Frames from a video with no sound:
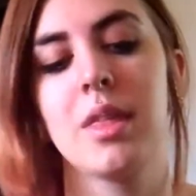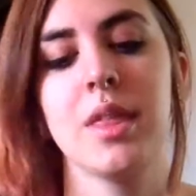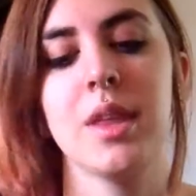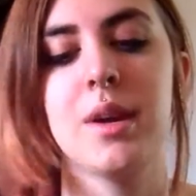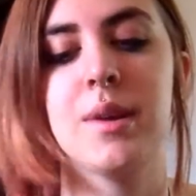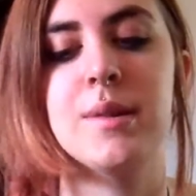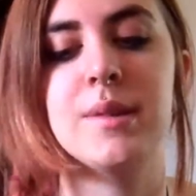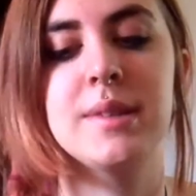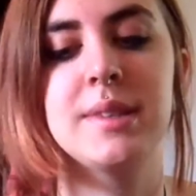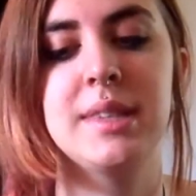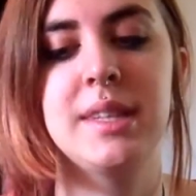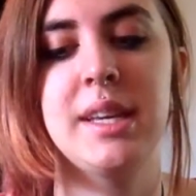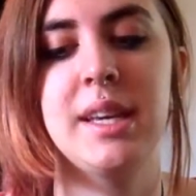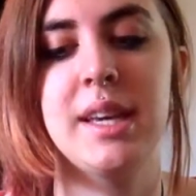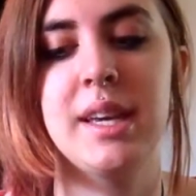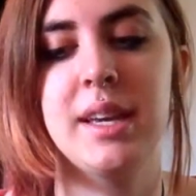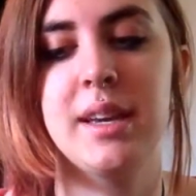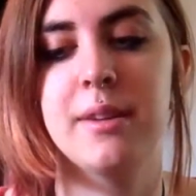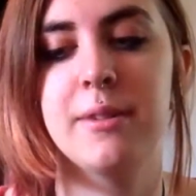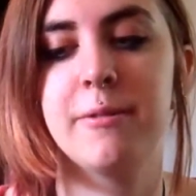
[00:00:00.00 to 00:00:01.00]
There was
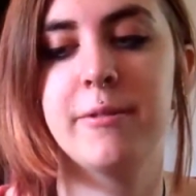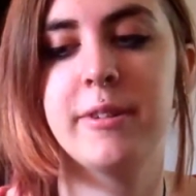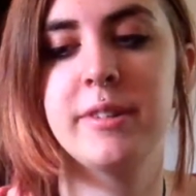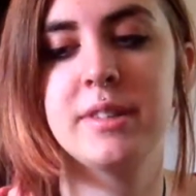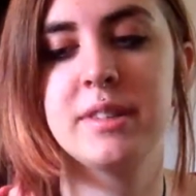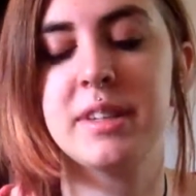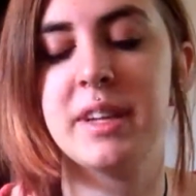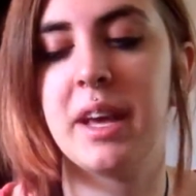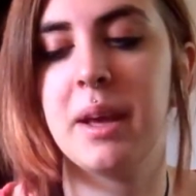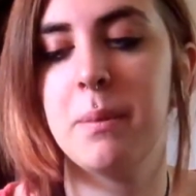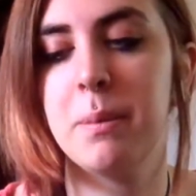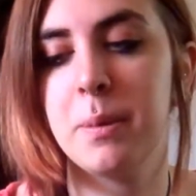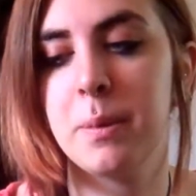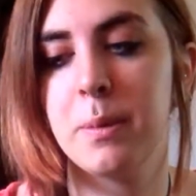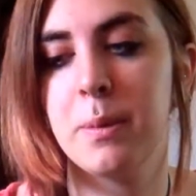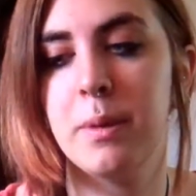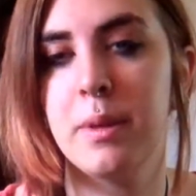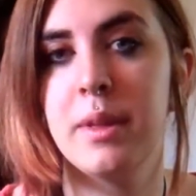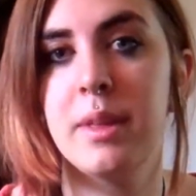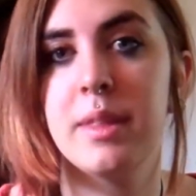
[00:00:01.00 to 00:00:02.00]
the first type
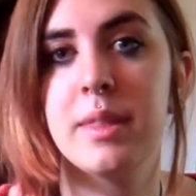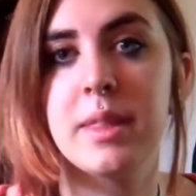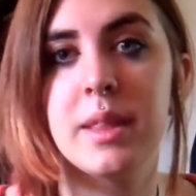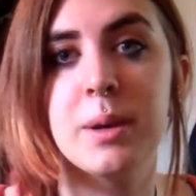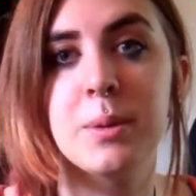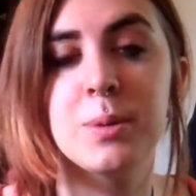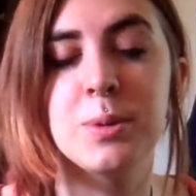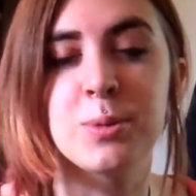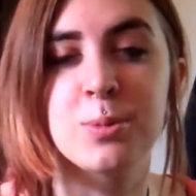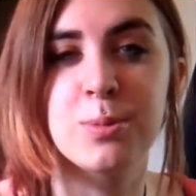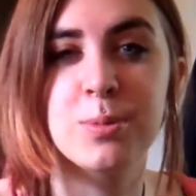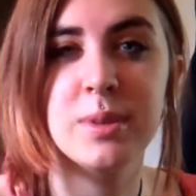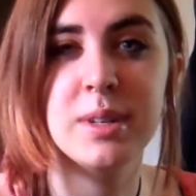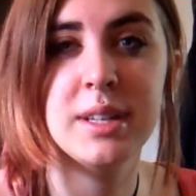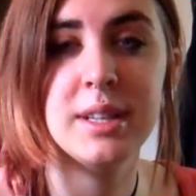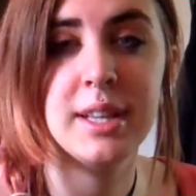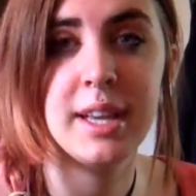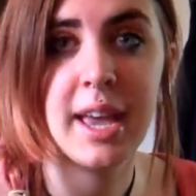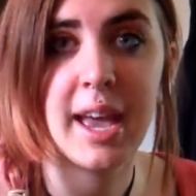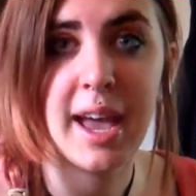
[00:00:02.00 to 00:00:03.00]
that was
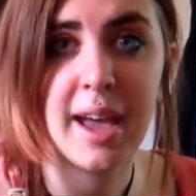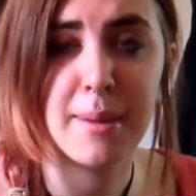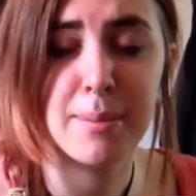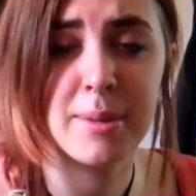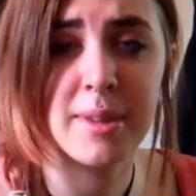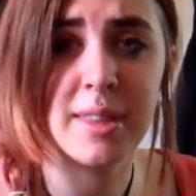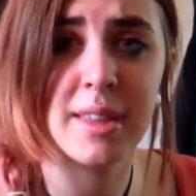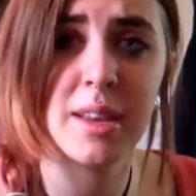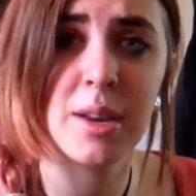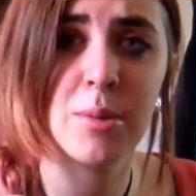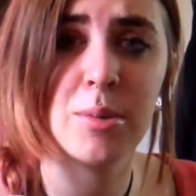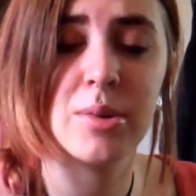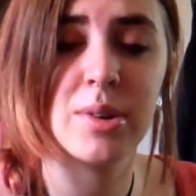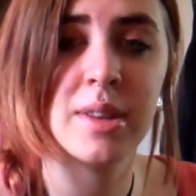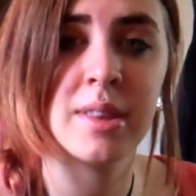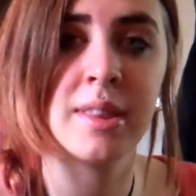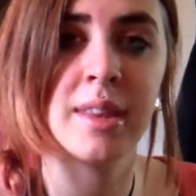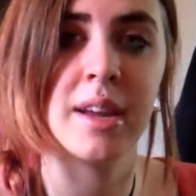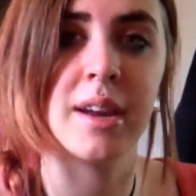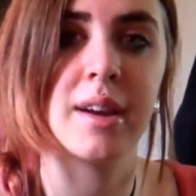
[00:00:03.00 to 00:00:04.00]
really happy that you were
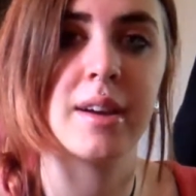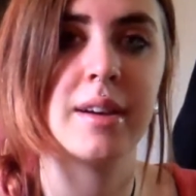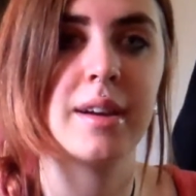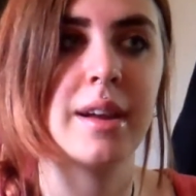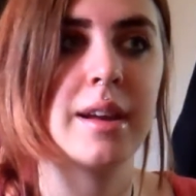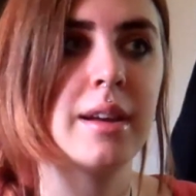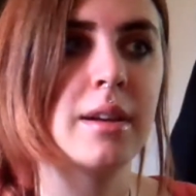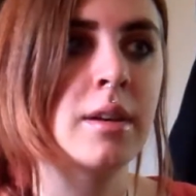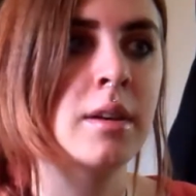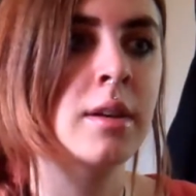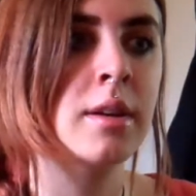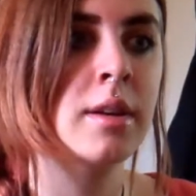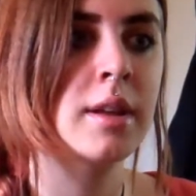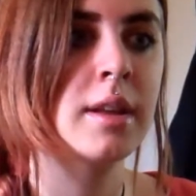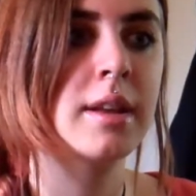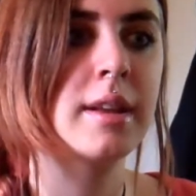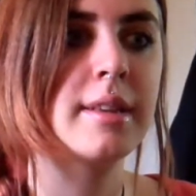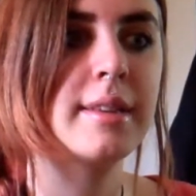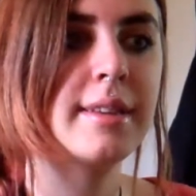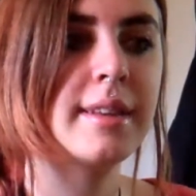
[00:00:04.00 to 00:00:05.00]
in there and
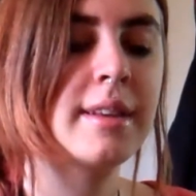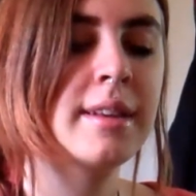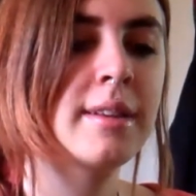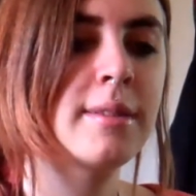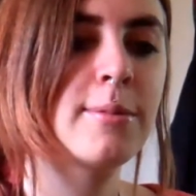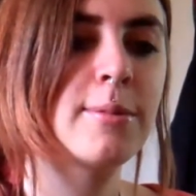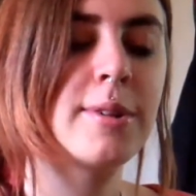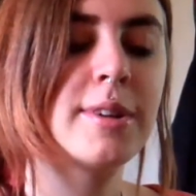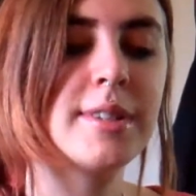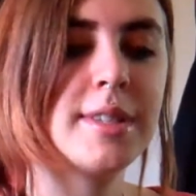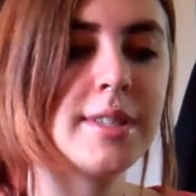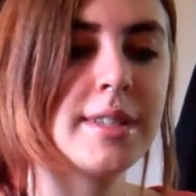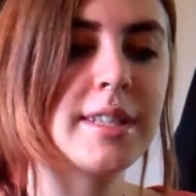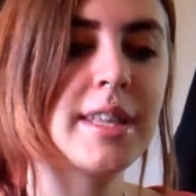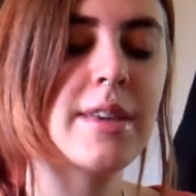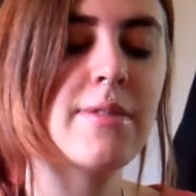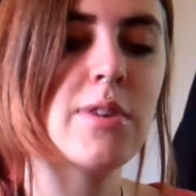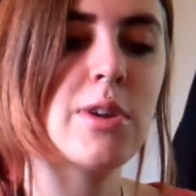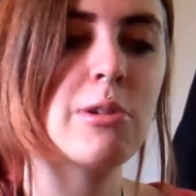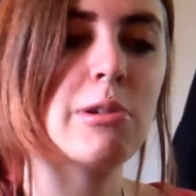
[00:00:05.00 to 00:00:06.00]
didn't want to
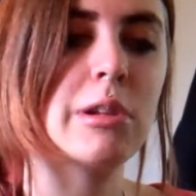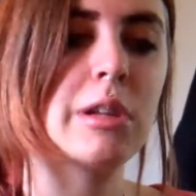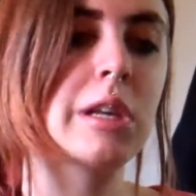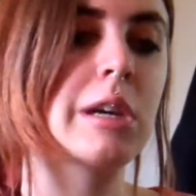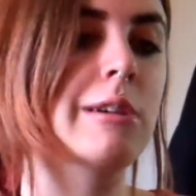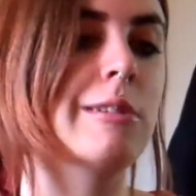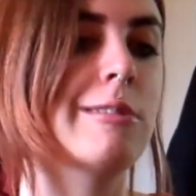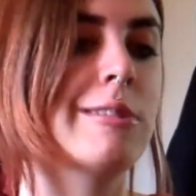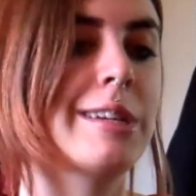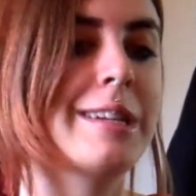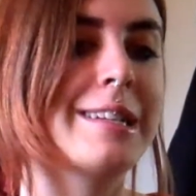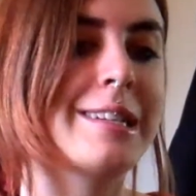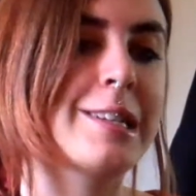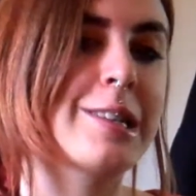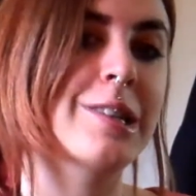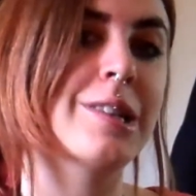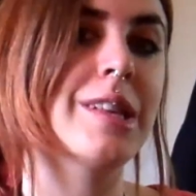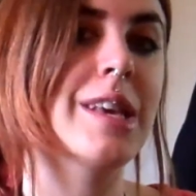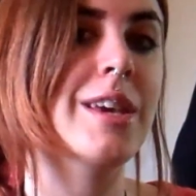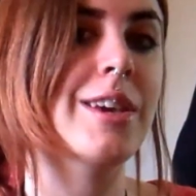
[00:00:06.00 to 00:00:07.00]
leave you alone
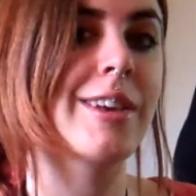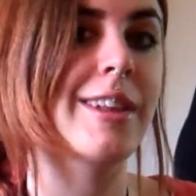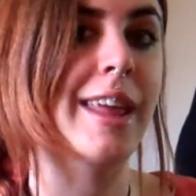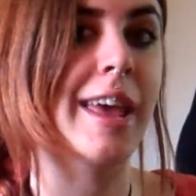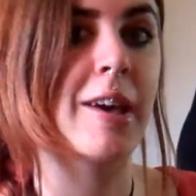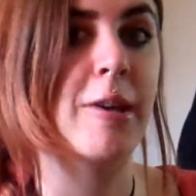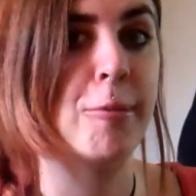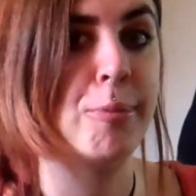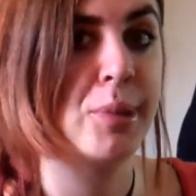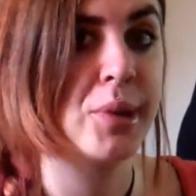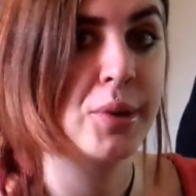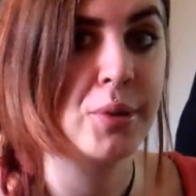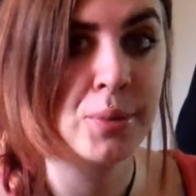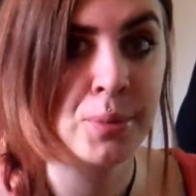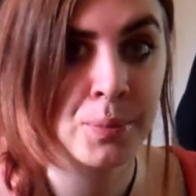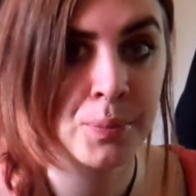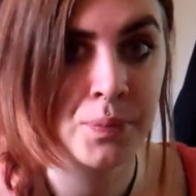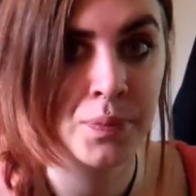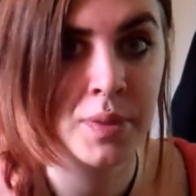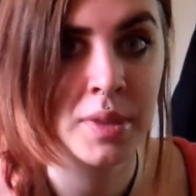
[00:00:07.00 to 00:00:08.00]
until they could help you,
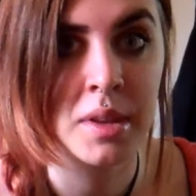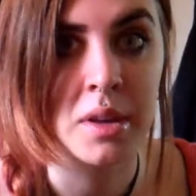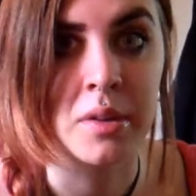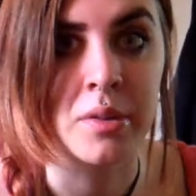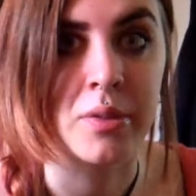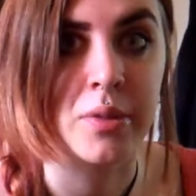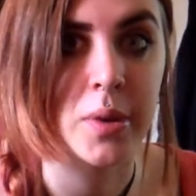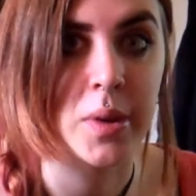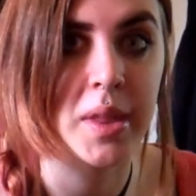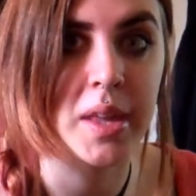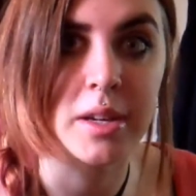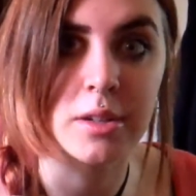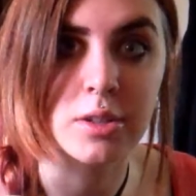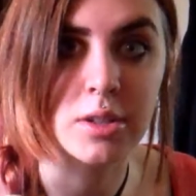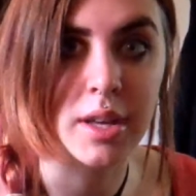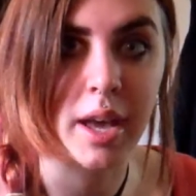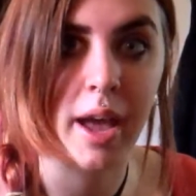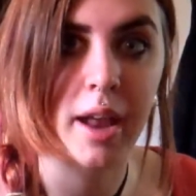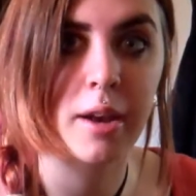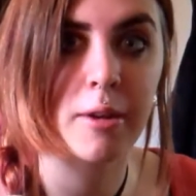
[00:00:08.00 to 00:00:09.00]
and so they
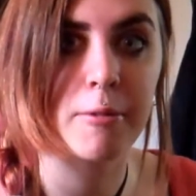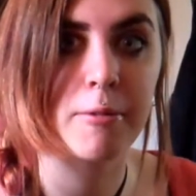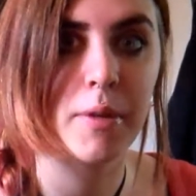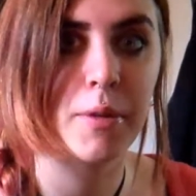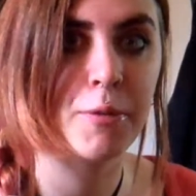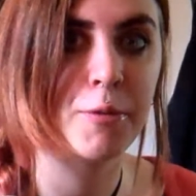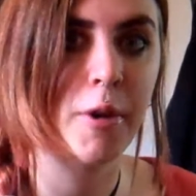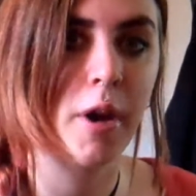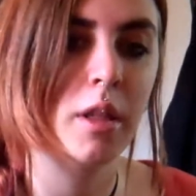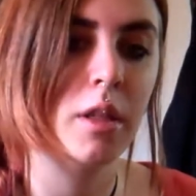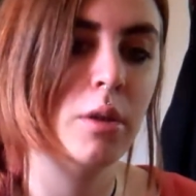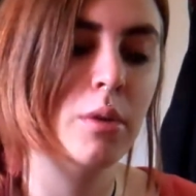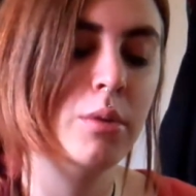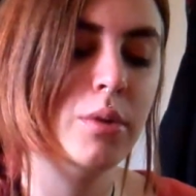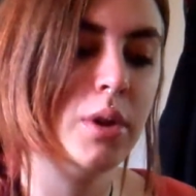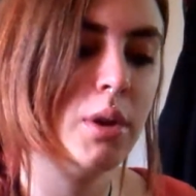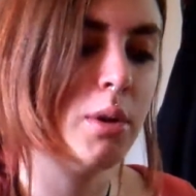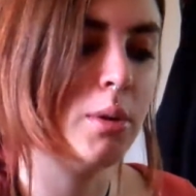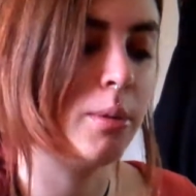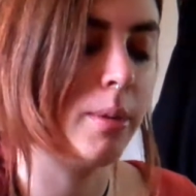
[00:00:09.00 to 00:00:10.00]
just kind of
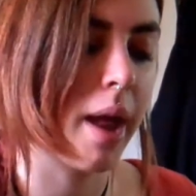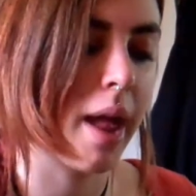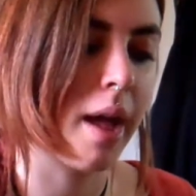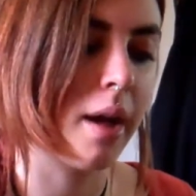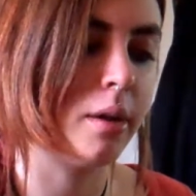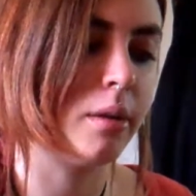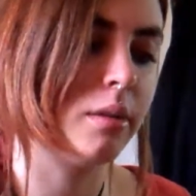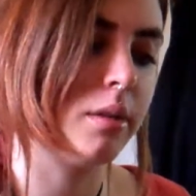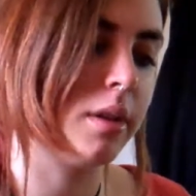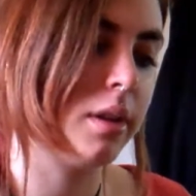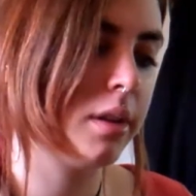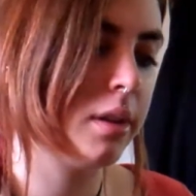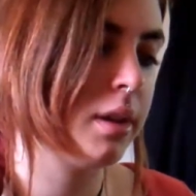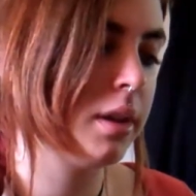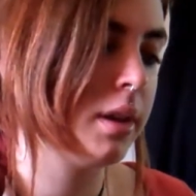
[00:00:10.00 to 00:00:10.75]
followed you around